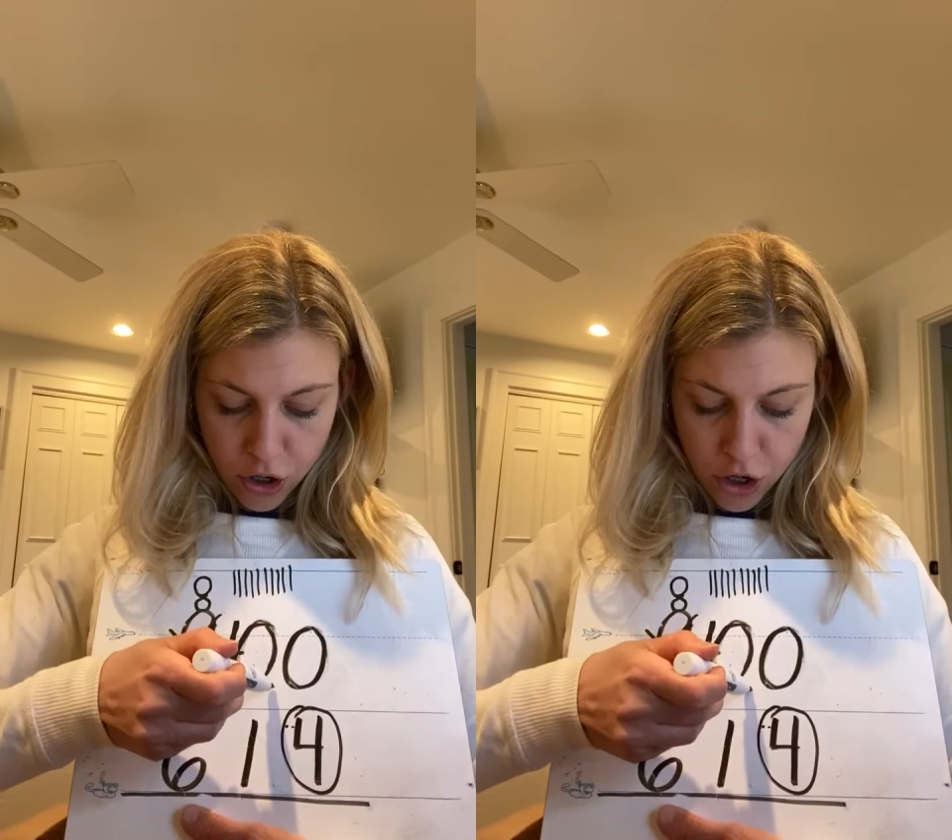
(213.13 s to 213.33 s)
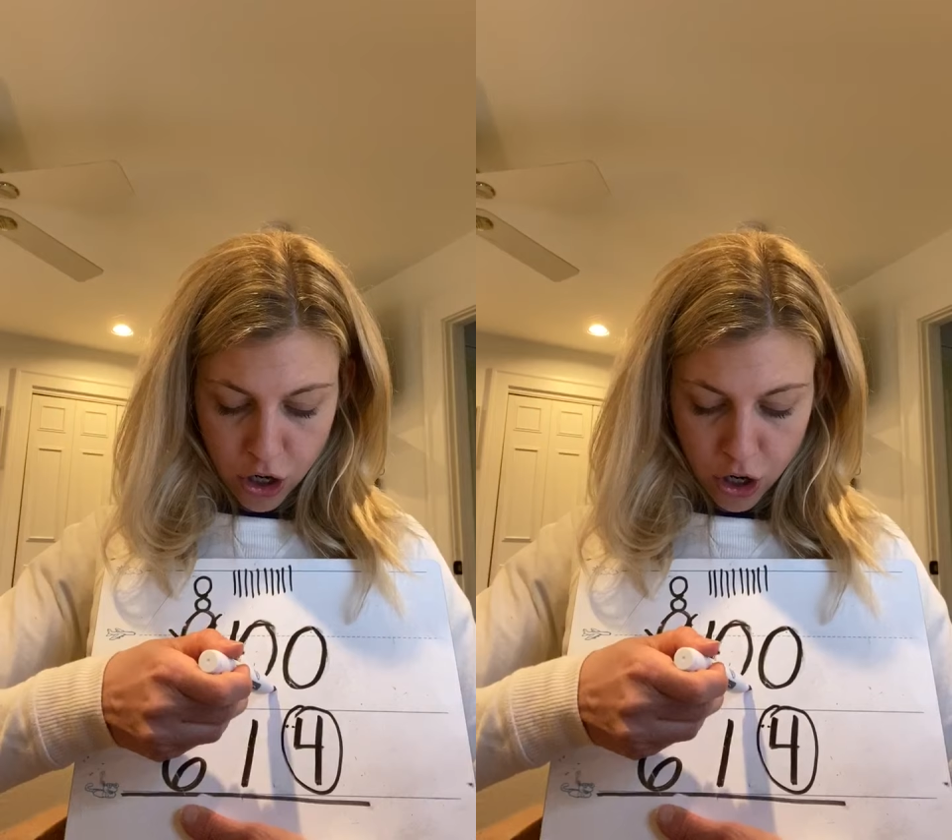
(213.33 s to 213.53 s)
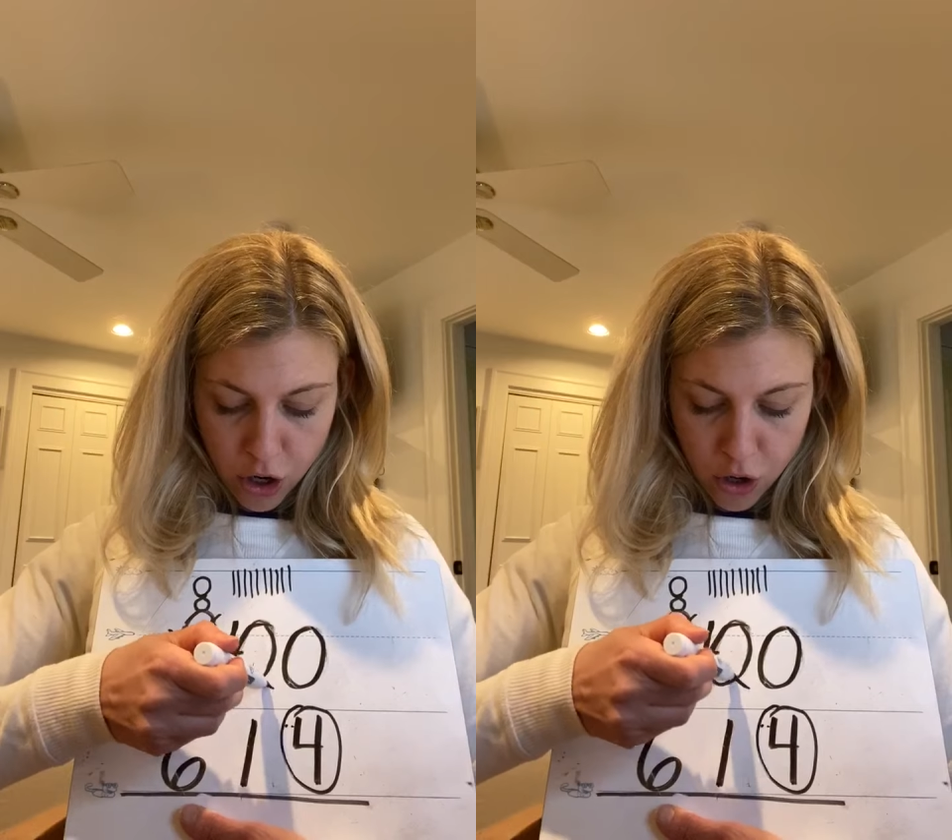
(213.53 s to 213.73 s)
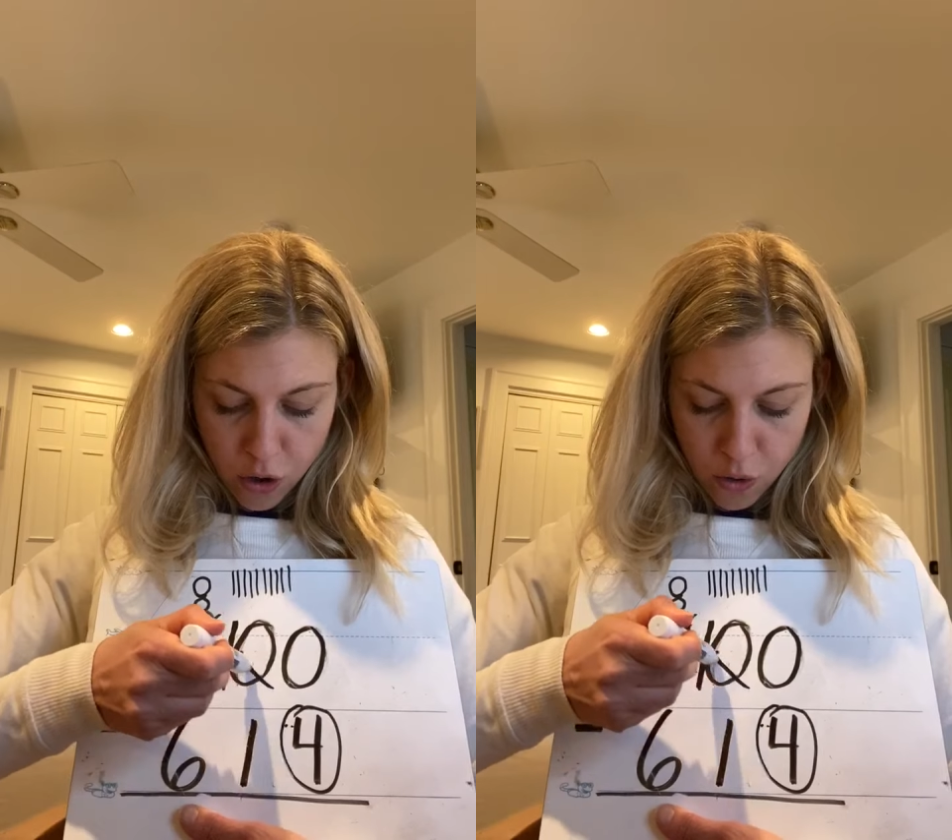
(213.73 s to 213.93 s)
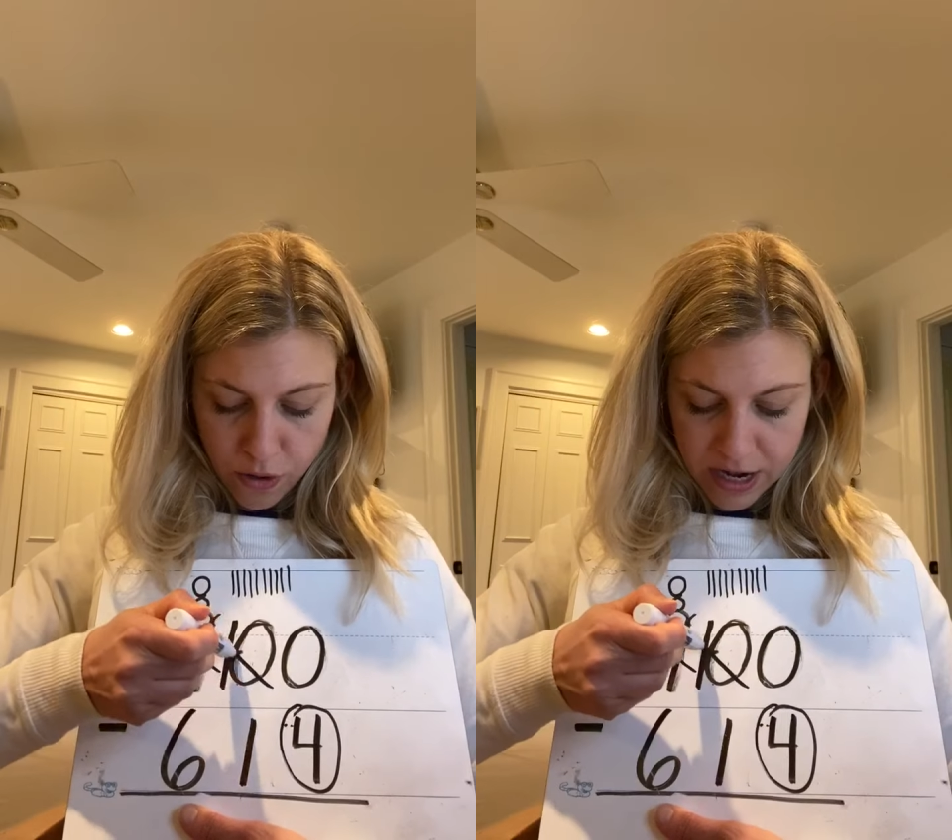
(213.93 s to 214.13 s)

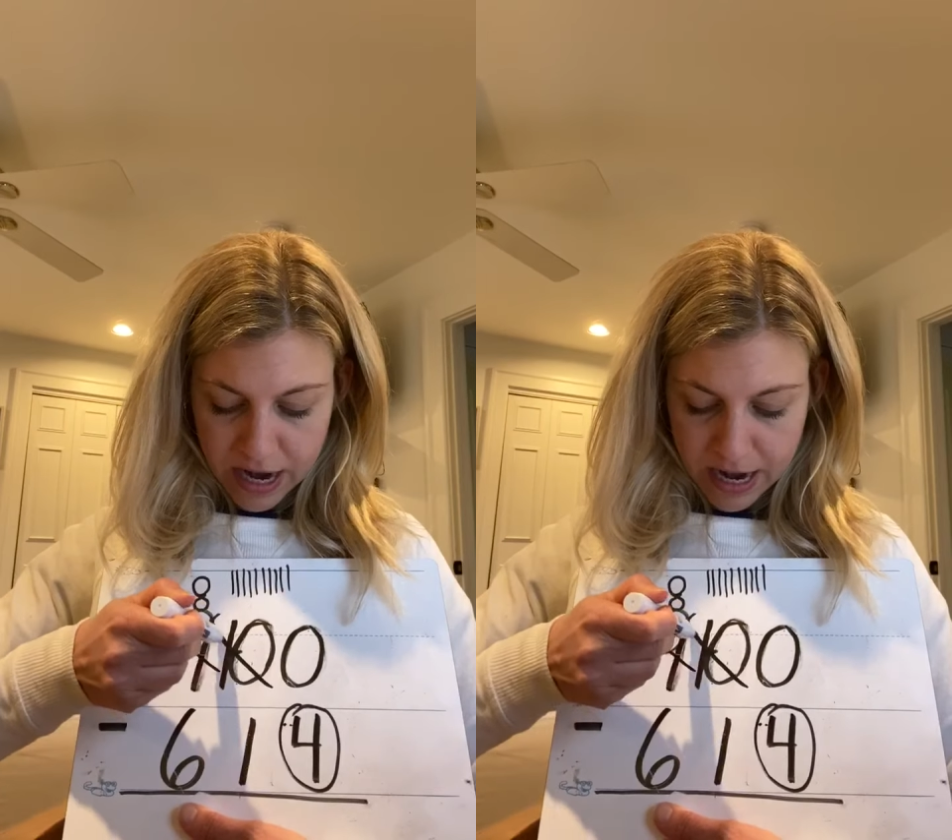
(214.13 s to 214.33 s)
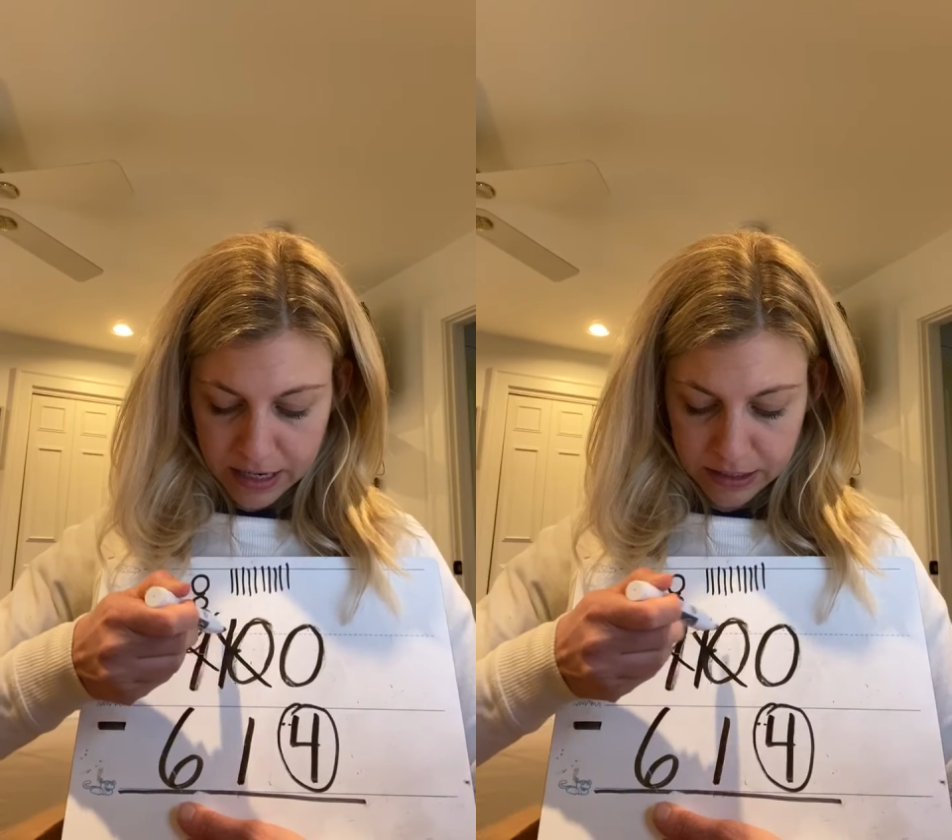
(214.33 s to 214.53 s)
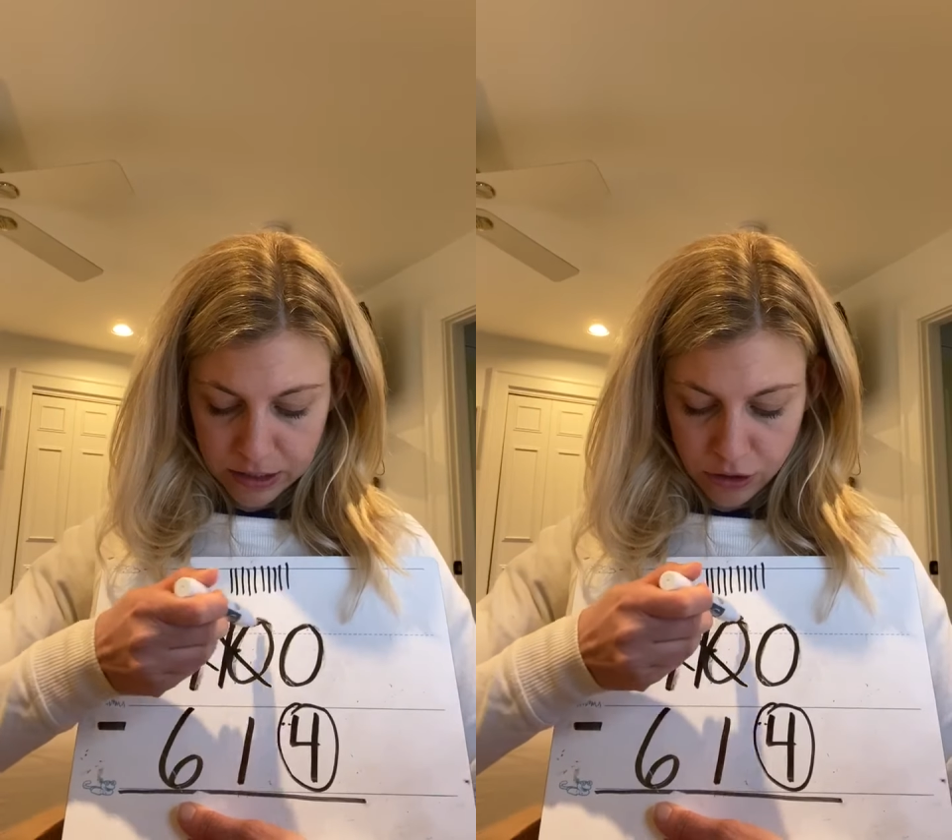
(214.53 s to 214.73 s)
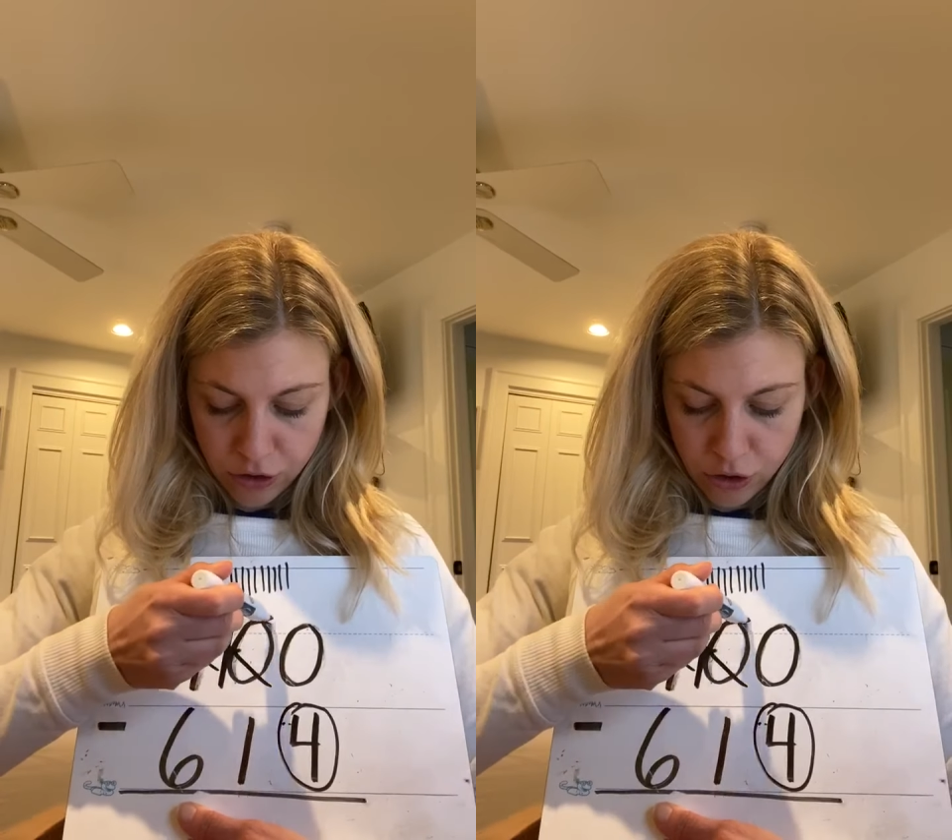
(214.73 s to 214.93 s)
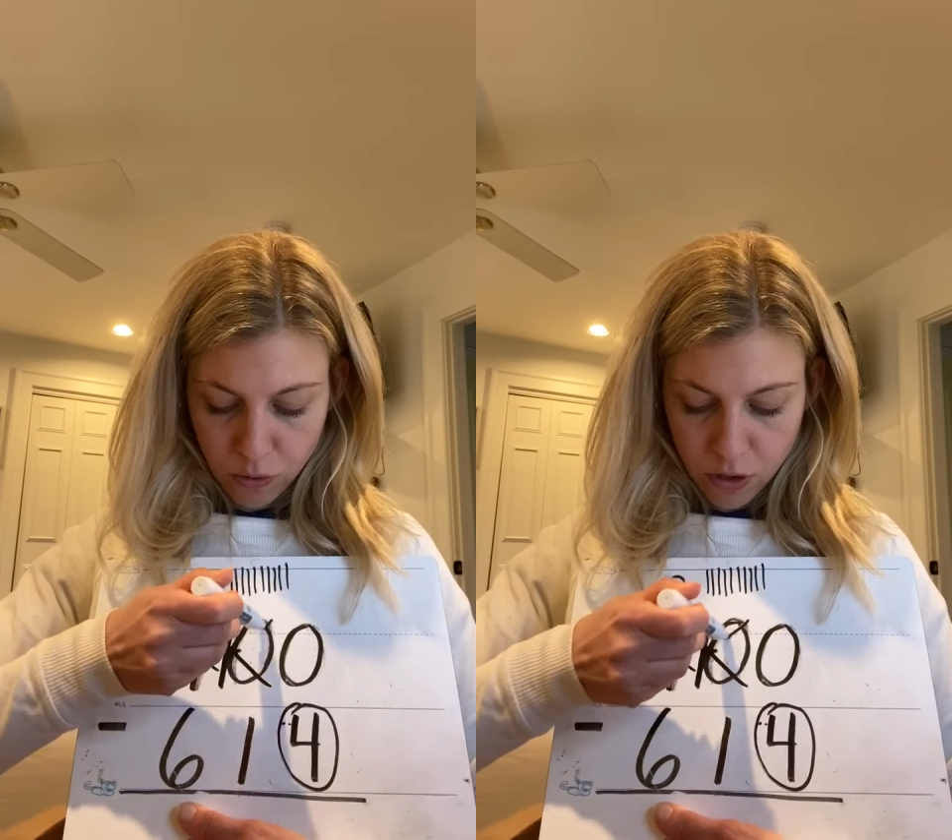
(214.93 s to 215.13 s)
Go
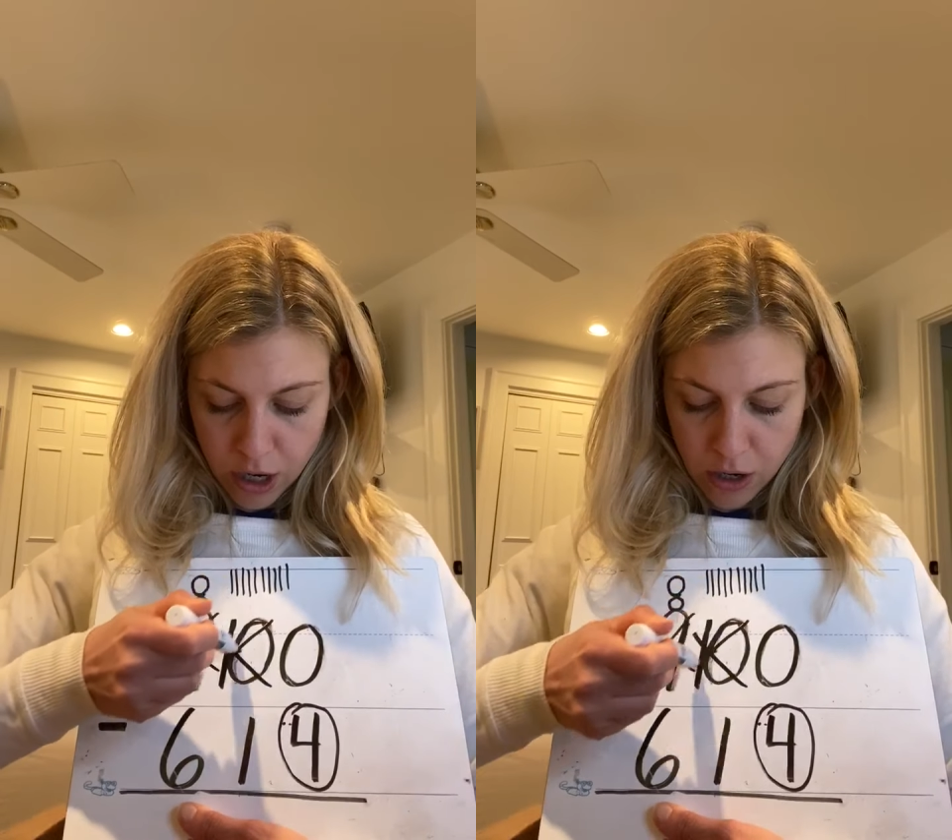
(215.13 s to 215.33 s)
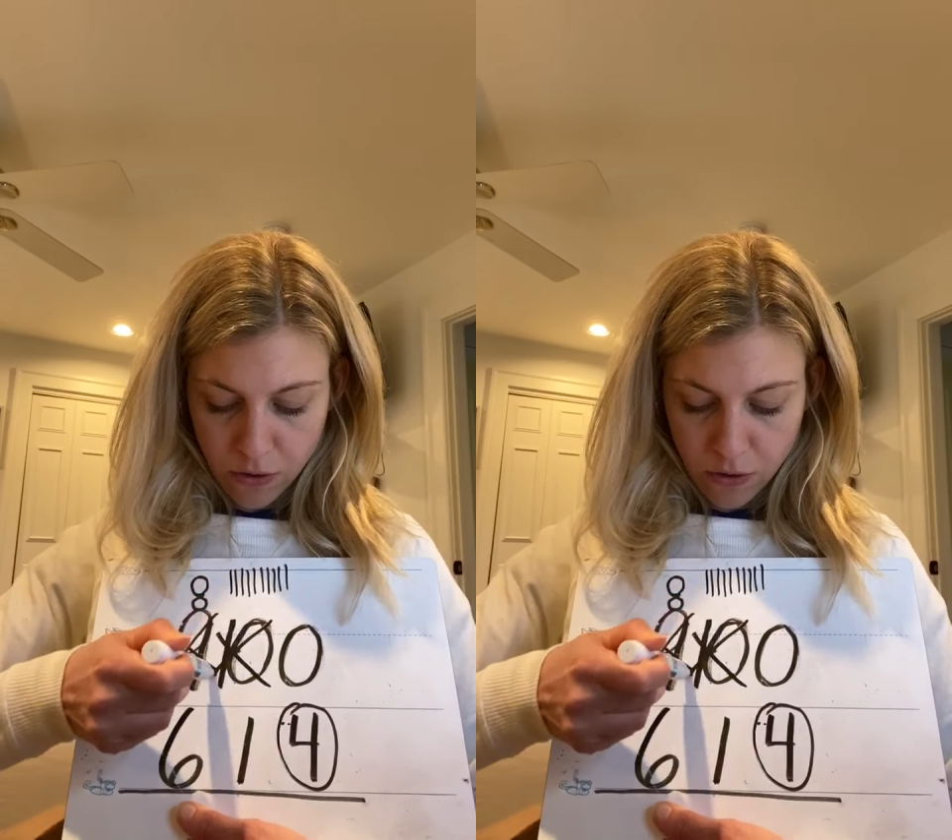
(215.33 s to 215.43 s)
next door.